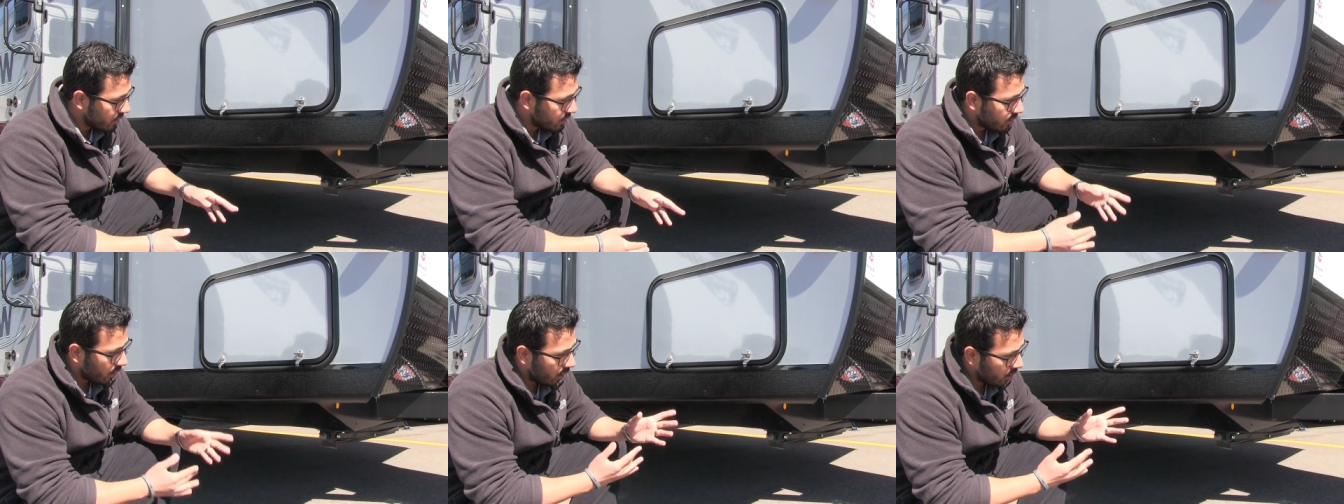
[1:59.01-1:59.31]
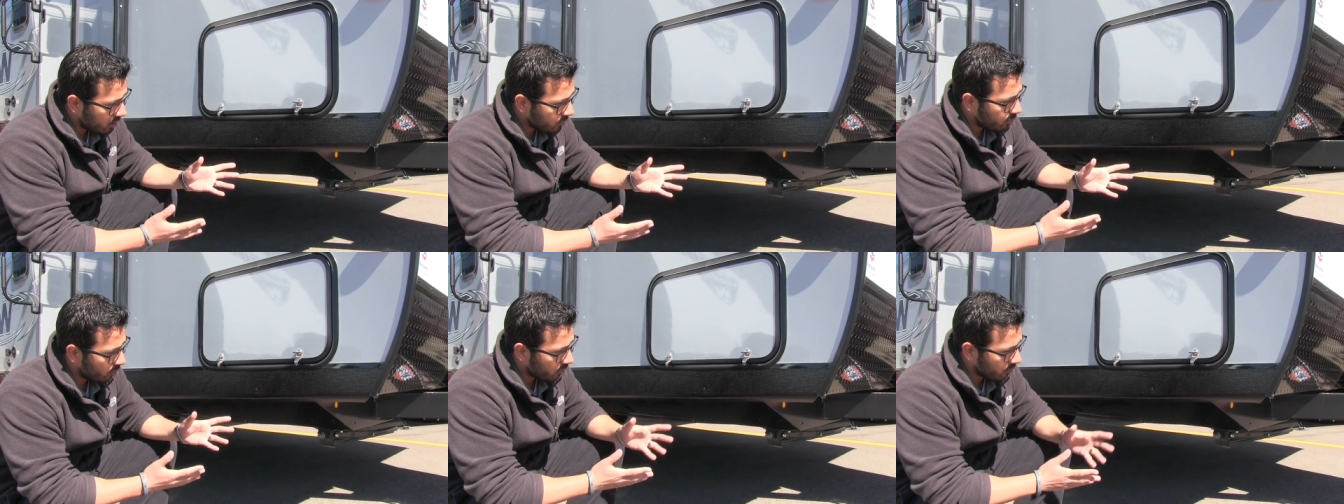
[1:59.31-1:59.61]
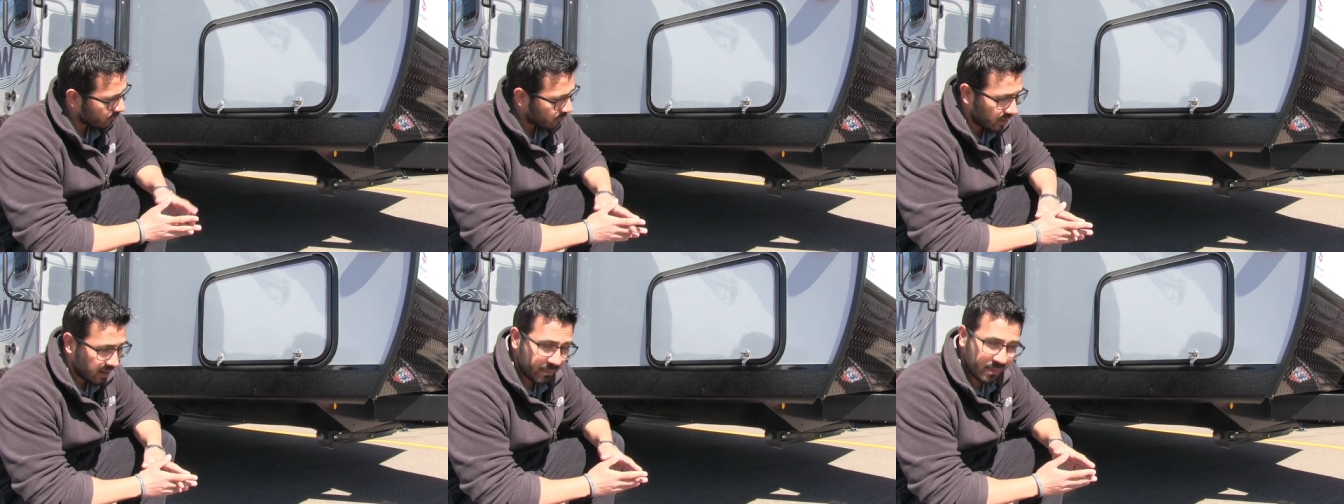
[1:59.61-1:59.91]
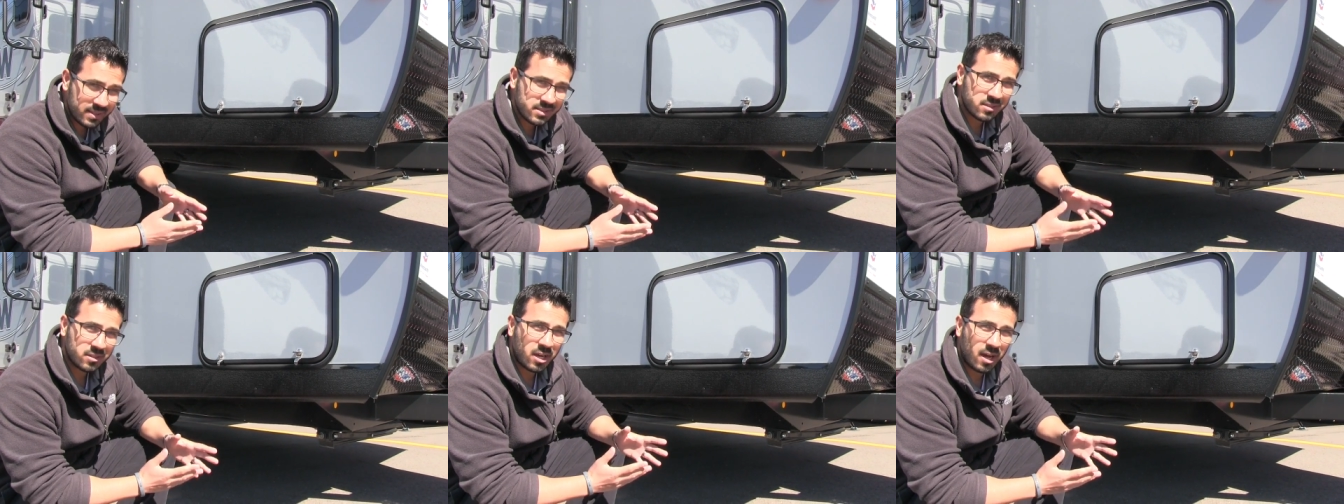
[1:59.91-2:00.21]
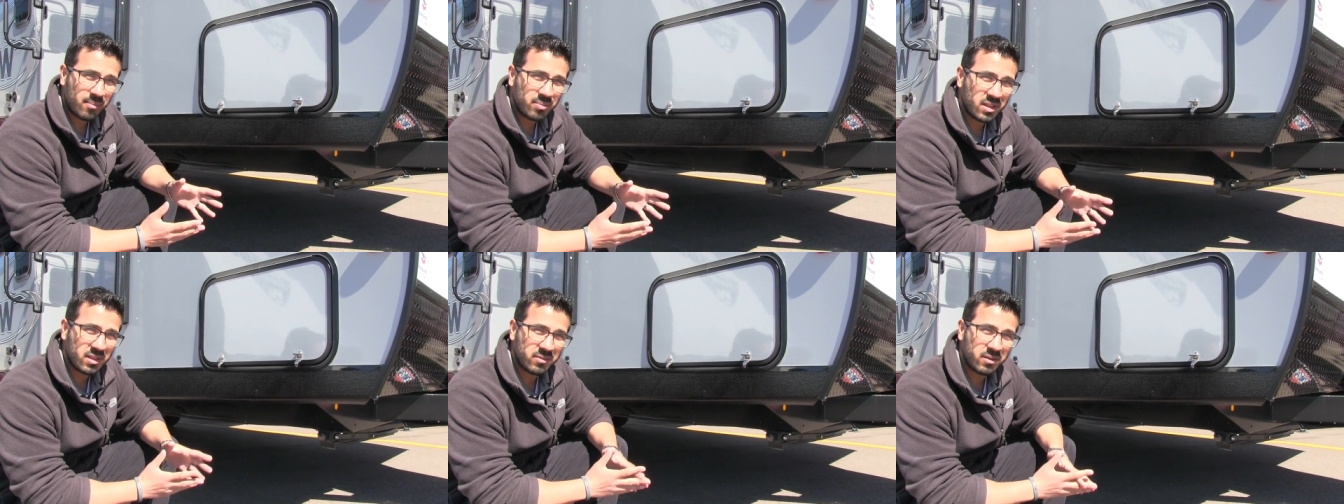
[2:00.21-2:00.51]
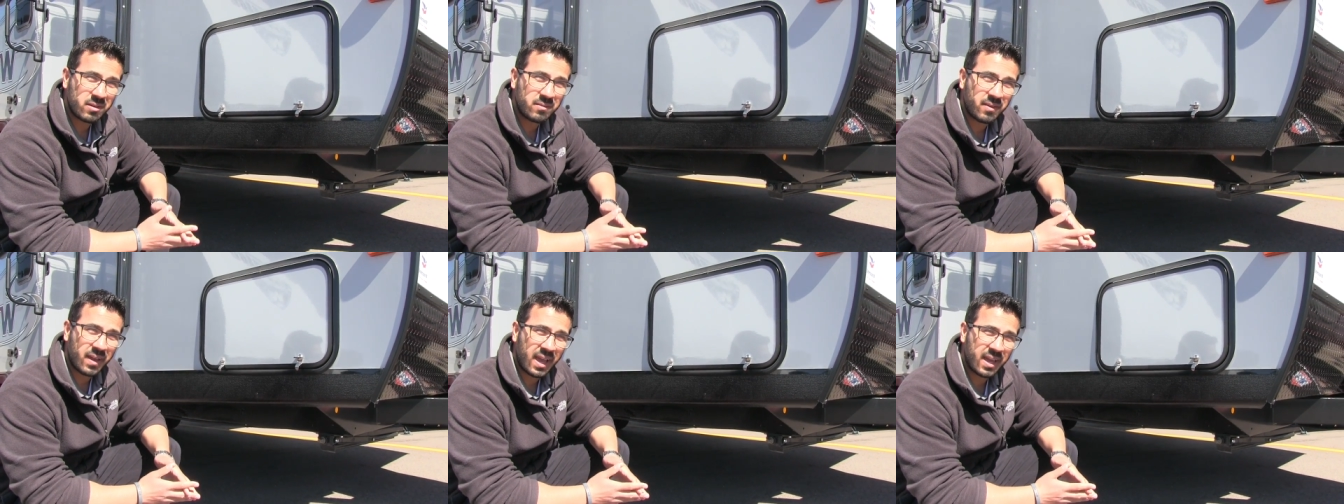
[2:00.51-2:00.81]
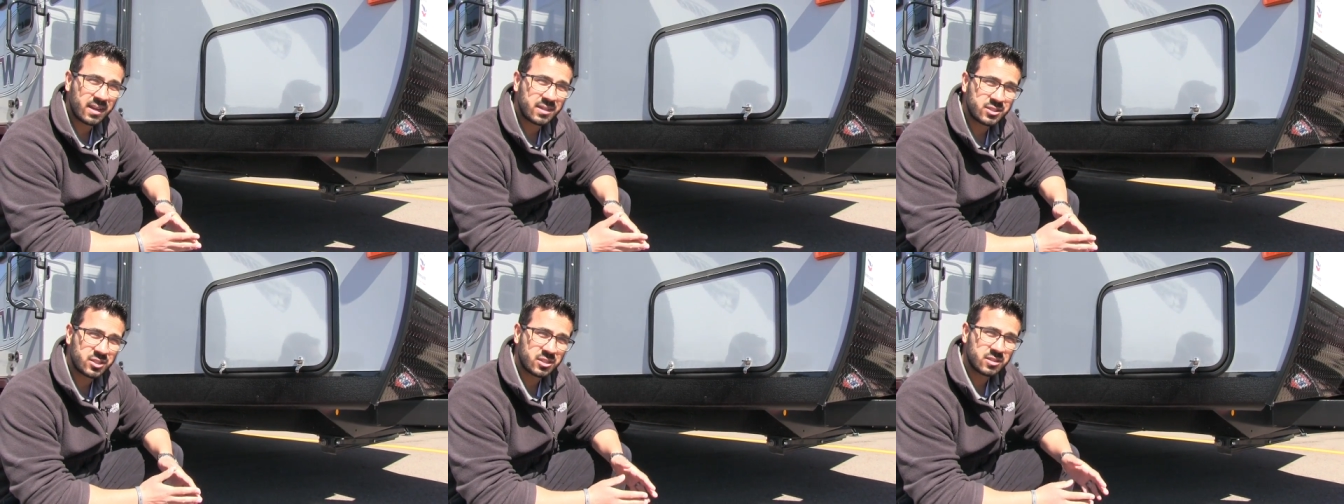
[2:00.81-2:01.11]
The Huck bolt frame has a couple of
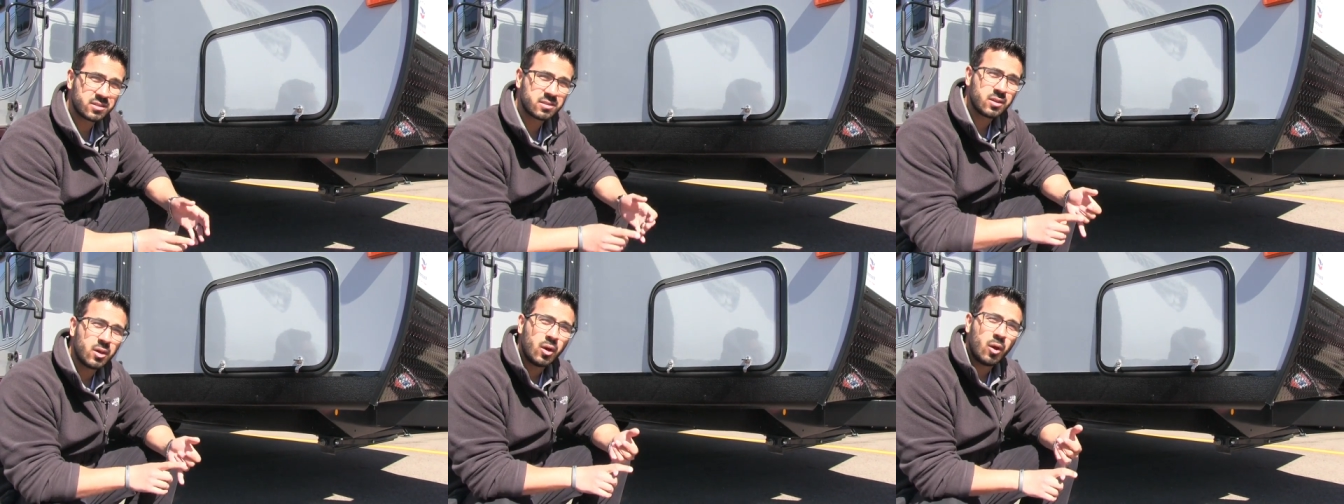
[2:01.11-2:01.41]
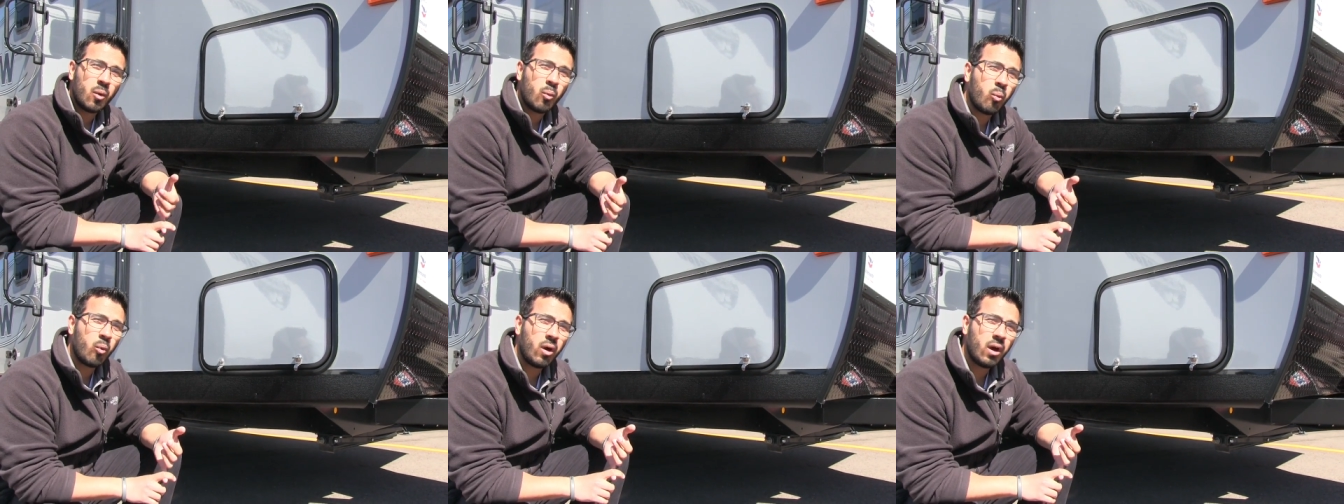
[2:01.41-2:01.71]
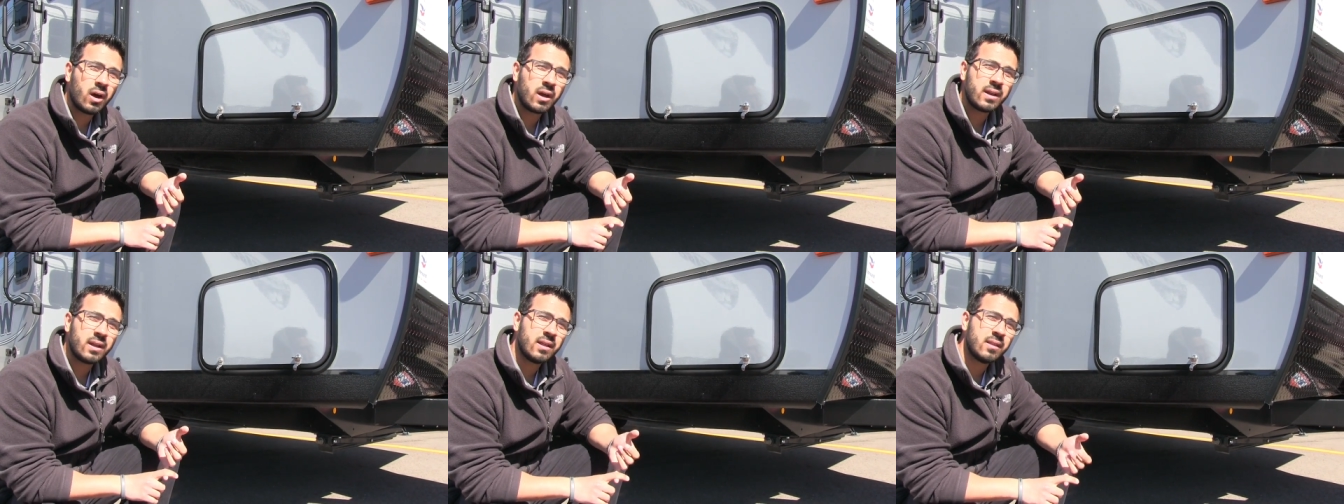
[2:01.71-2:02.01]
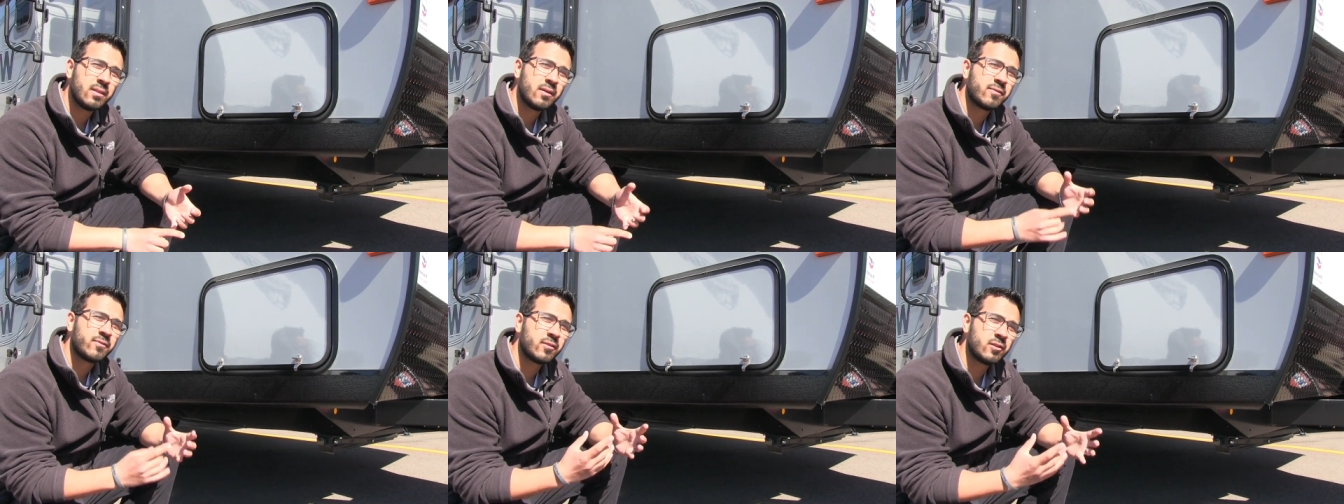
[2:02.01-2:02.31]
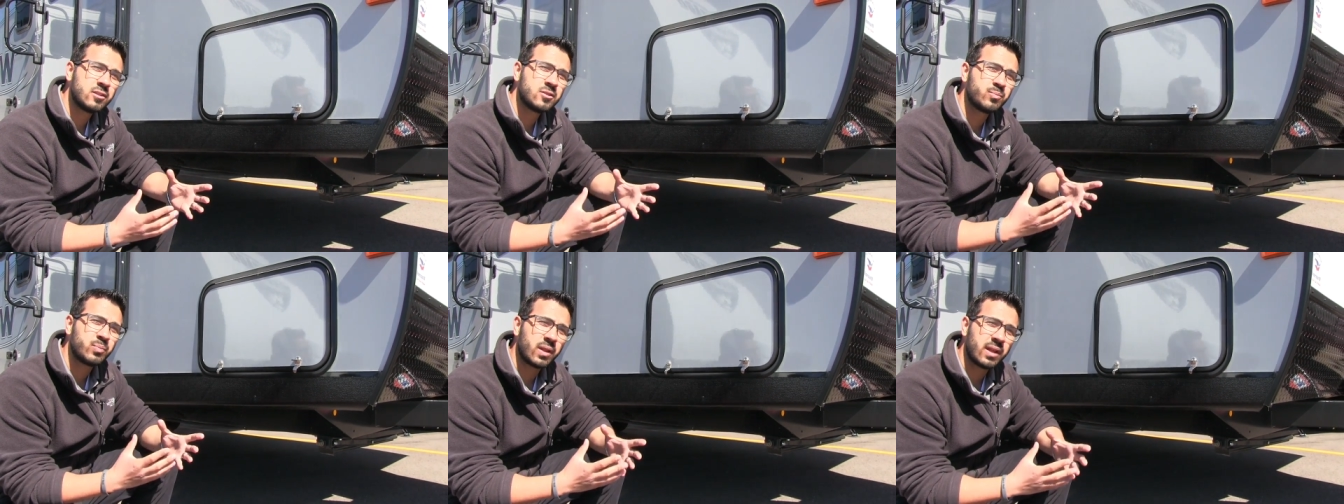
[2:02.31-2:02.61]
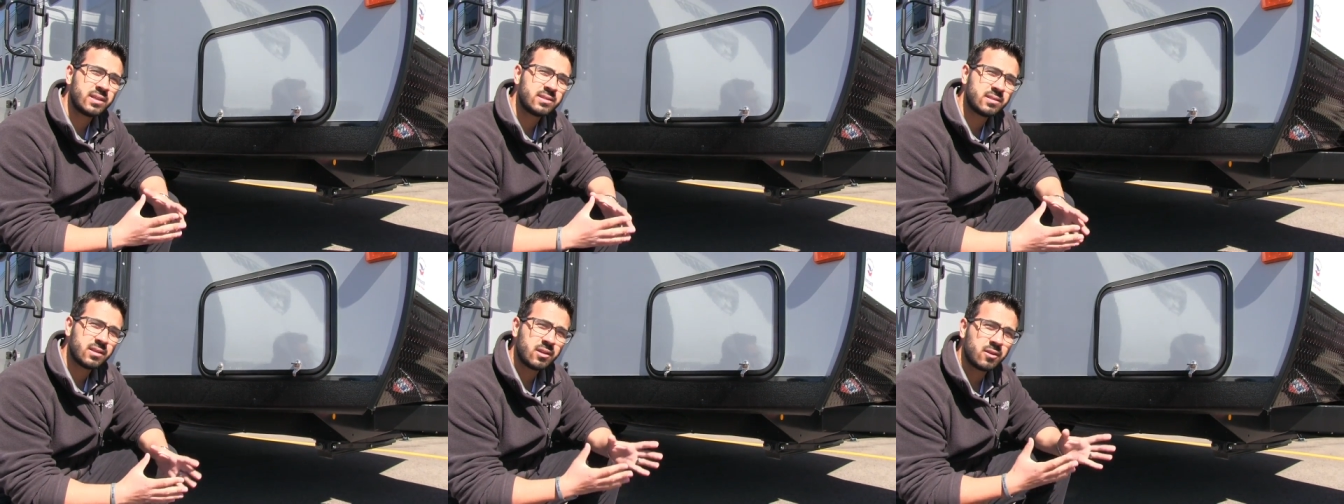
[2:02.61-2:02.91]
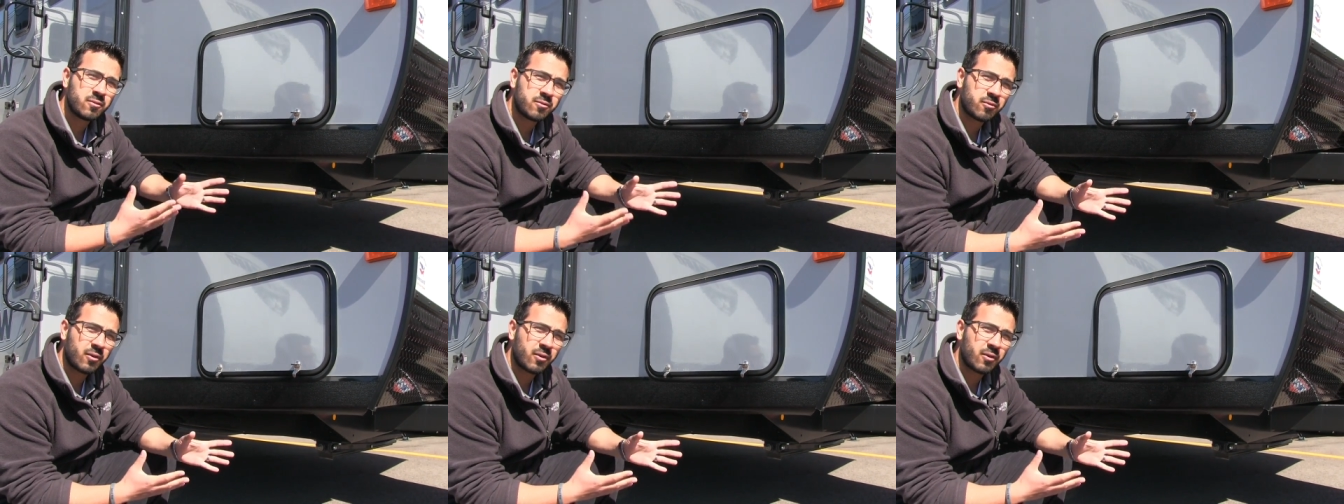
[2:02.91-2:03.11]
advantages. One, the first place that your